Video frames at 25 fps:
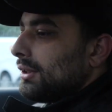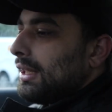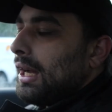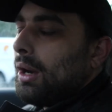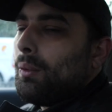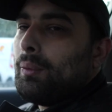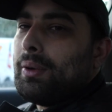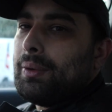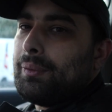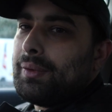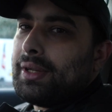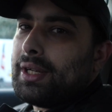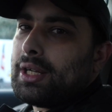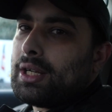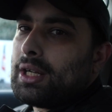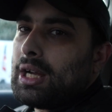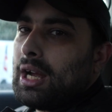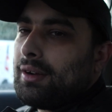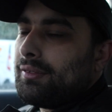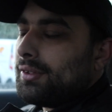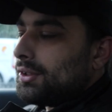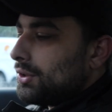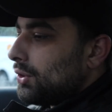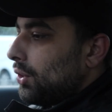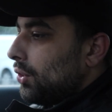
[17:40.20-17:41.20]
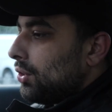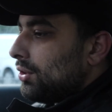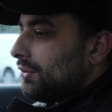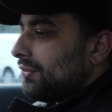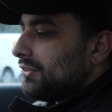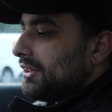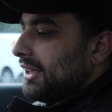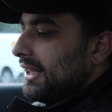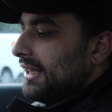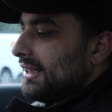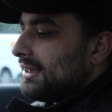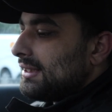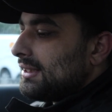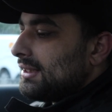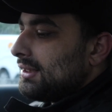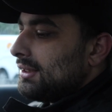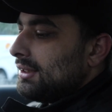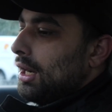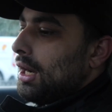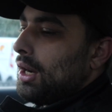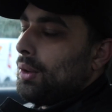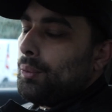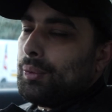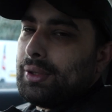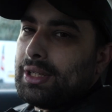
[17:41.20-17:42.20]
now when we covered all of this,
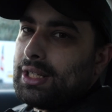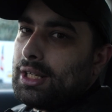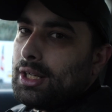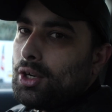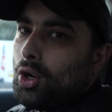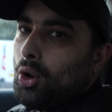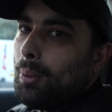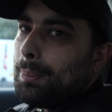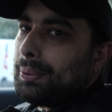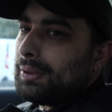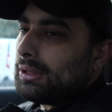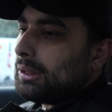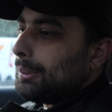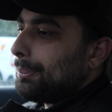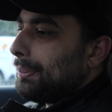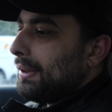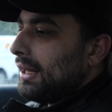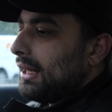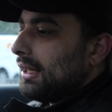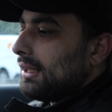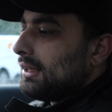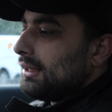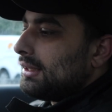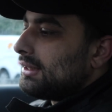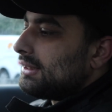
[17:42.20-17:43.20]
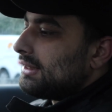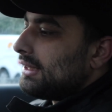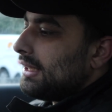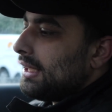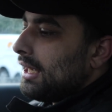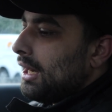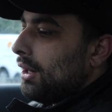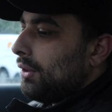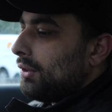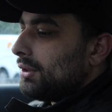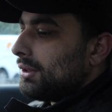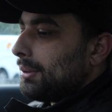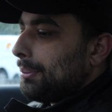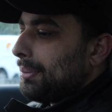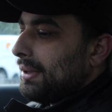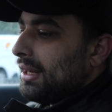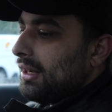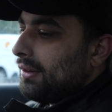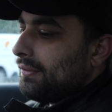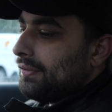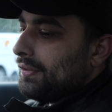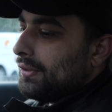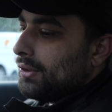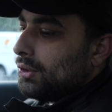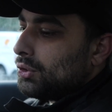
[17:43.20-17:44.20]
we're gonna hop at the back, see how at the
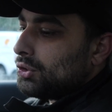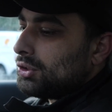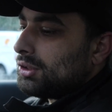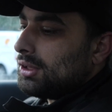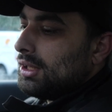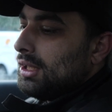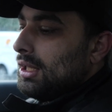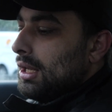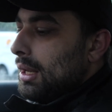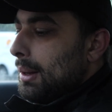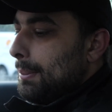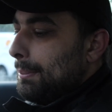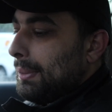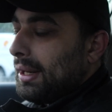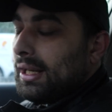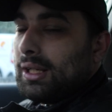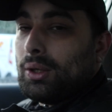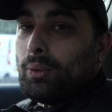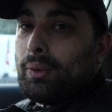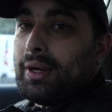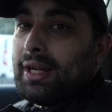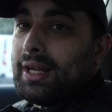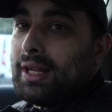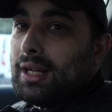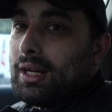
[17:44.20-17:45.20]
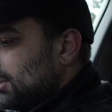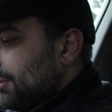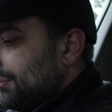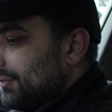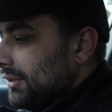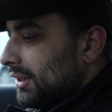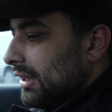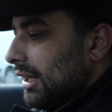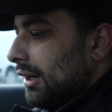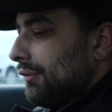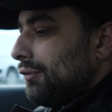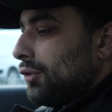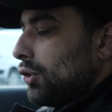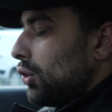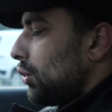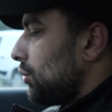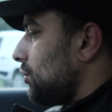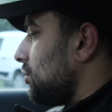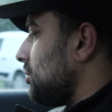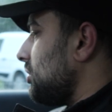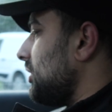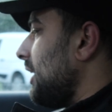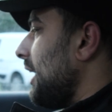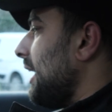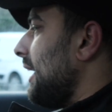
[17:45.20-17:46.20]
back feels. By the way, something that I forgot
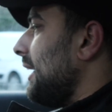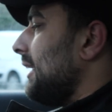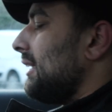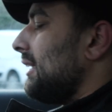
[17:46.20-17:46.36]
to say